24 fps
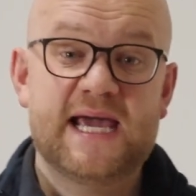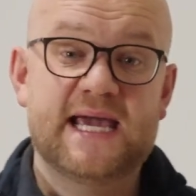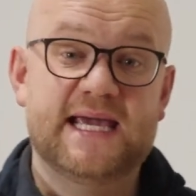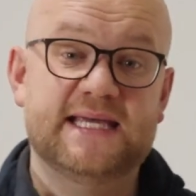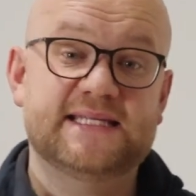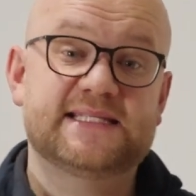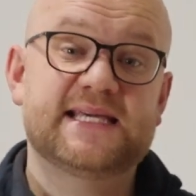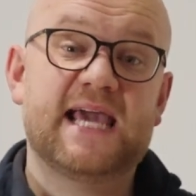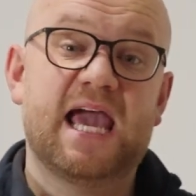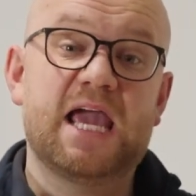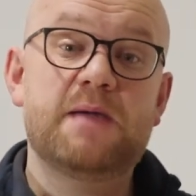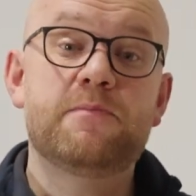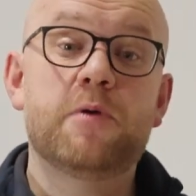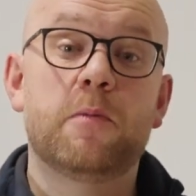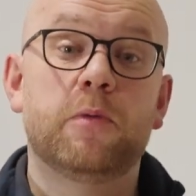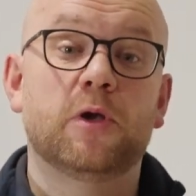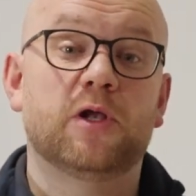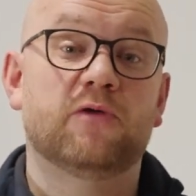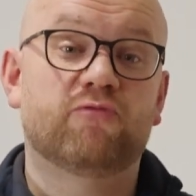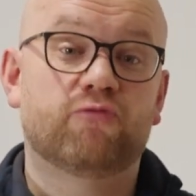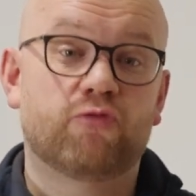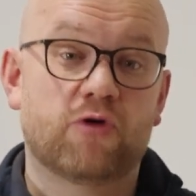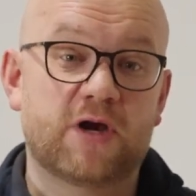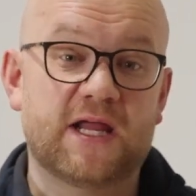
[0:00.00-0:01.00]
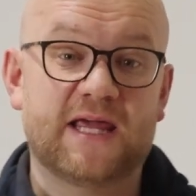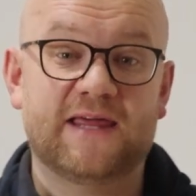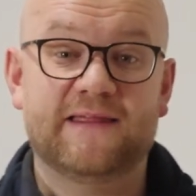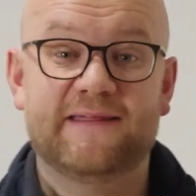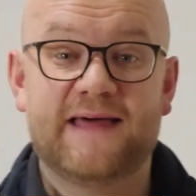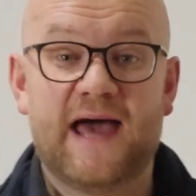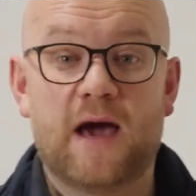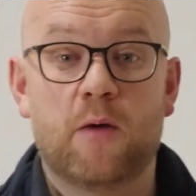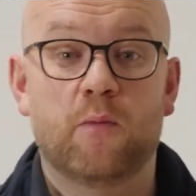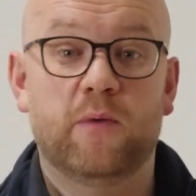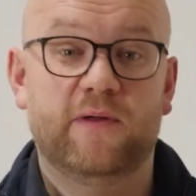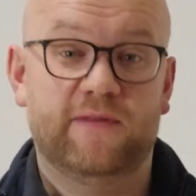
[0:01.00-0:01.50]
It's capable of running
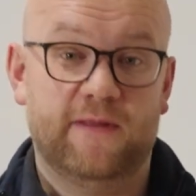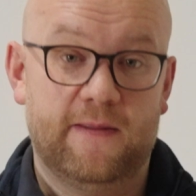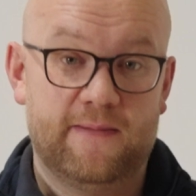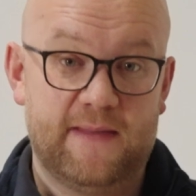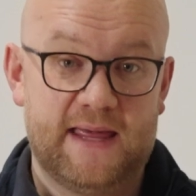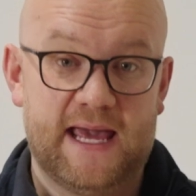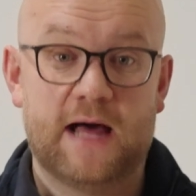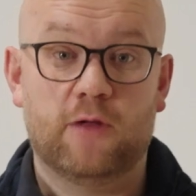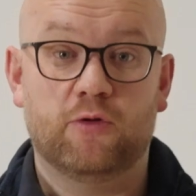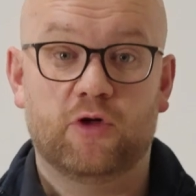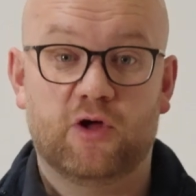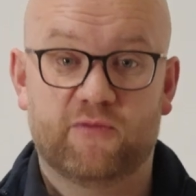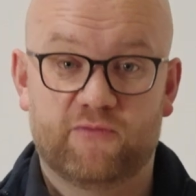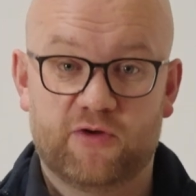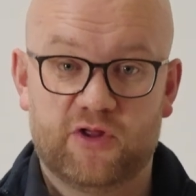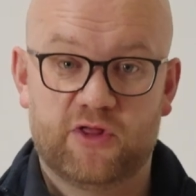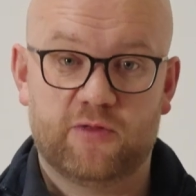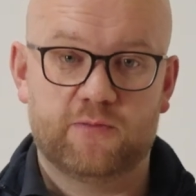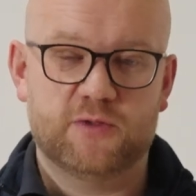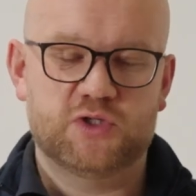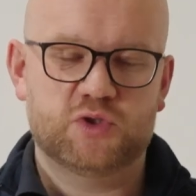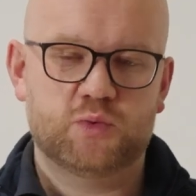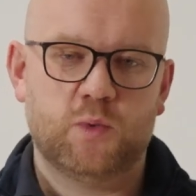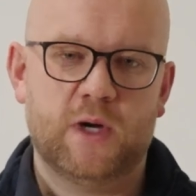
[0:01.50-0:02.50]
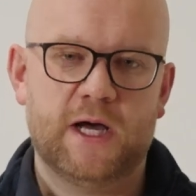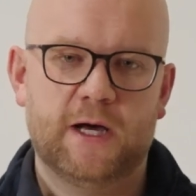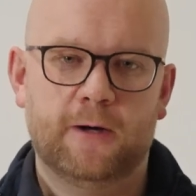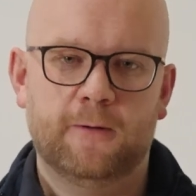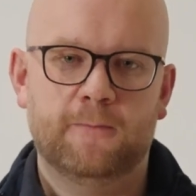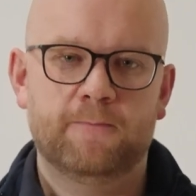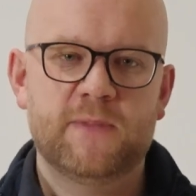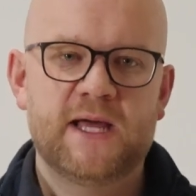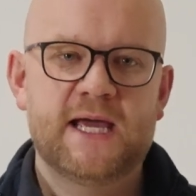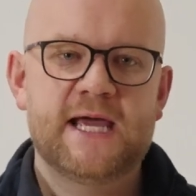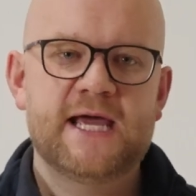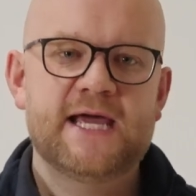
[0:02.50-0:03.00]
that within the algorithm as well.